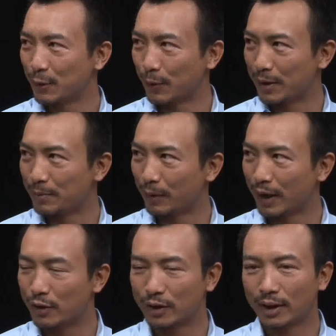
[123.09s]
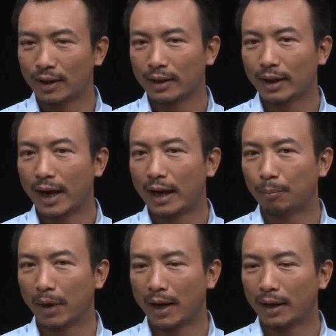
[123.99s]
U.S. branch.
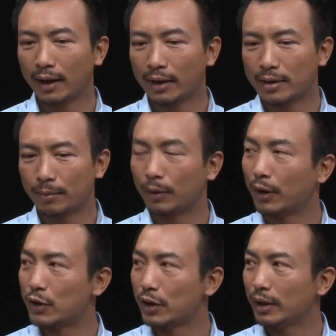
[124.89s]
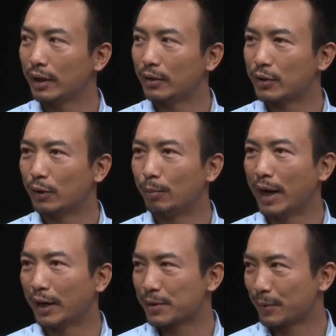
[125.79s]
That my interpretation and also
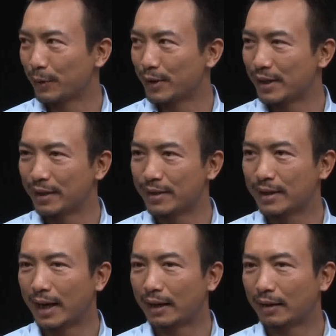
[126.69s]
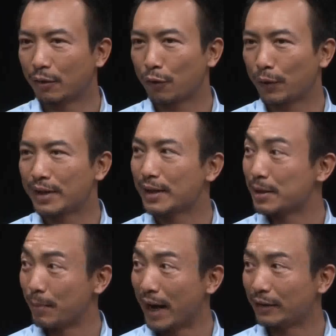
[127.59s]
my experience is that the three
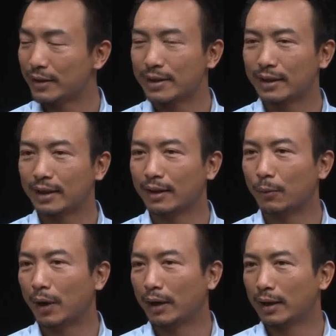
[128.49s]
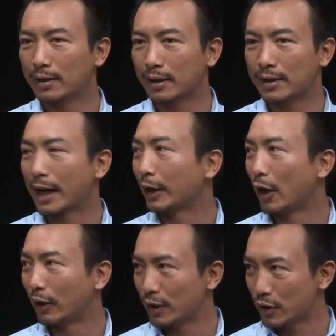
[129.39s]
things matters. The one is
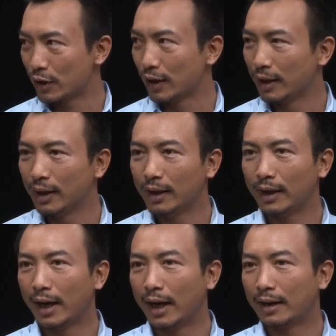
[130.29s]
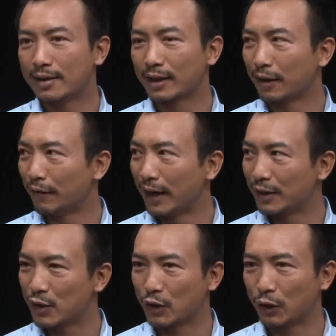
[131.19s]
technology. That Silicon
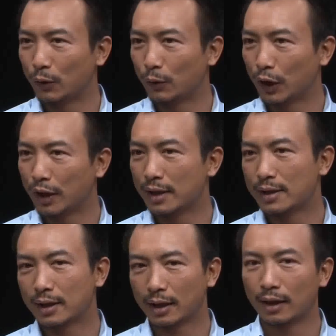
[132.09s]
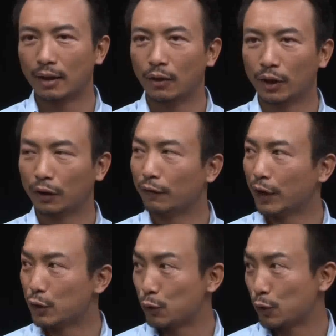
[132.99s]
Valley still leads all the
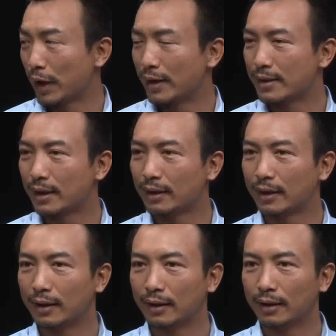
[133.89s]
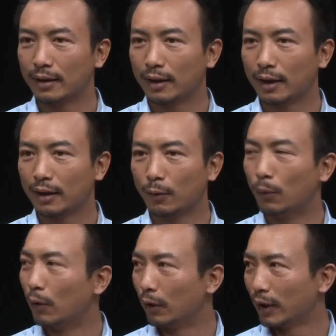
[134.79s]
innovation trends in the
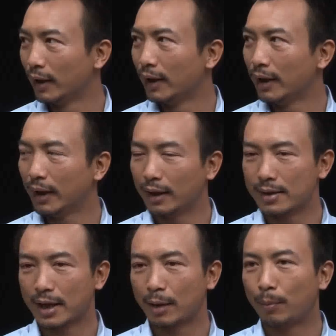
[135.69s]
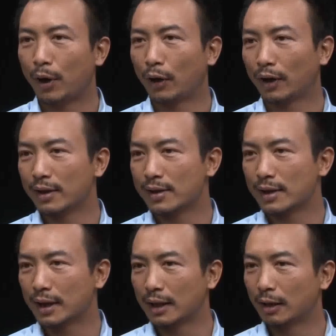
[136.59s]
world. Mm-hmm. And second part
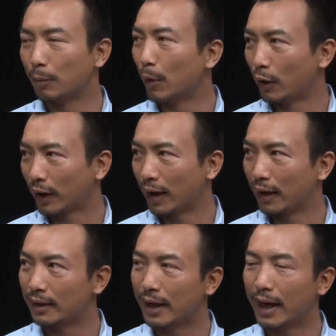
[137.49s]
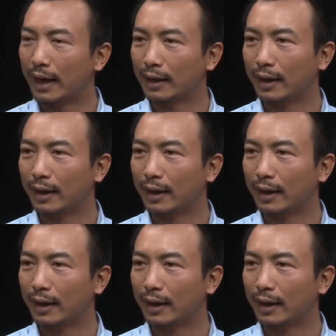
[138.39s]
is the market. That